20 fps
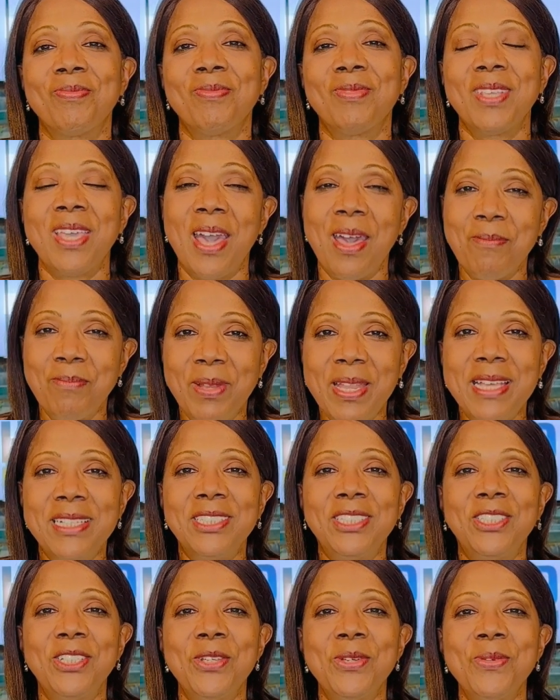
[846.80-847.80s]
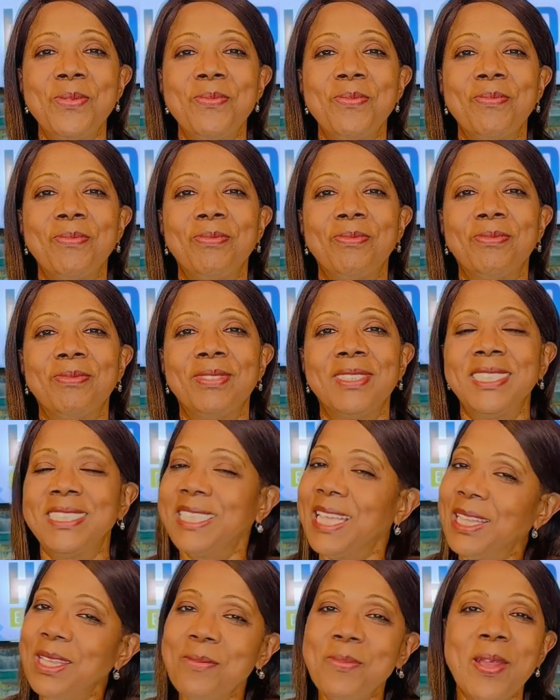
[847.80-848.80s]
God bless you.
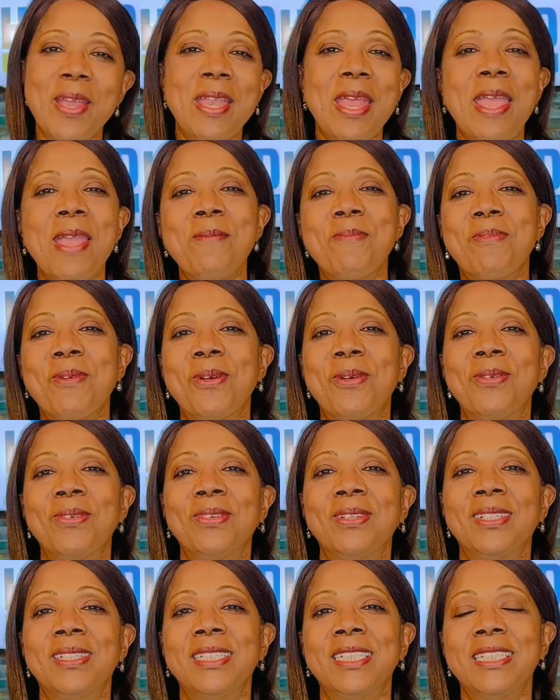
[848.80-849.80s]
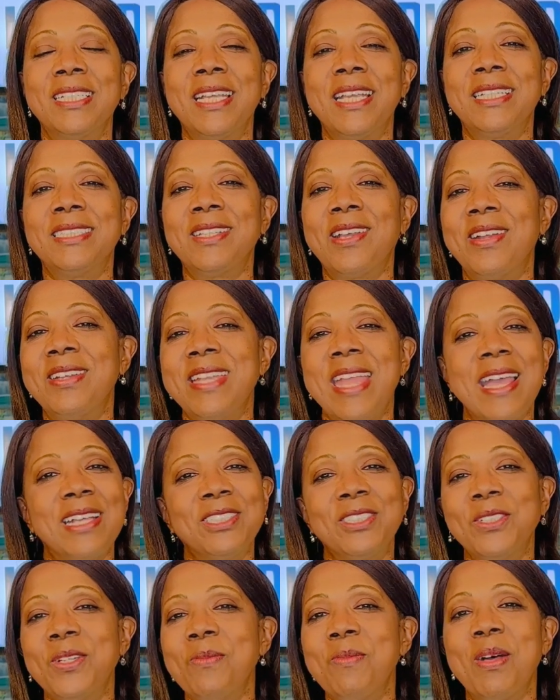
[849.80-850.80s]
Celebrate April as our
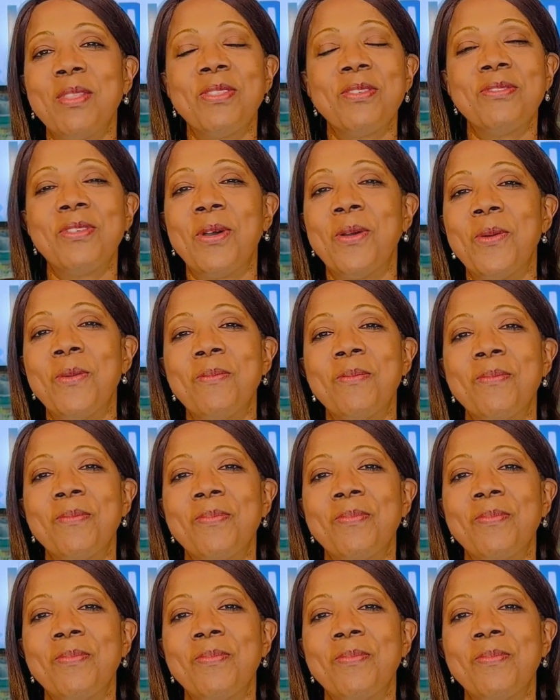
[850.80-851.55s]
National Month of Hope.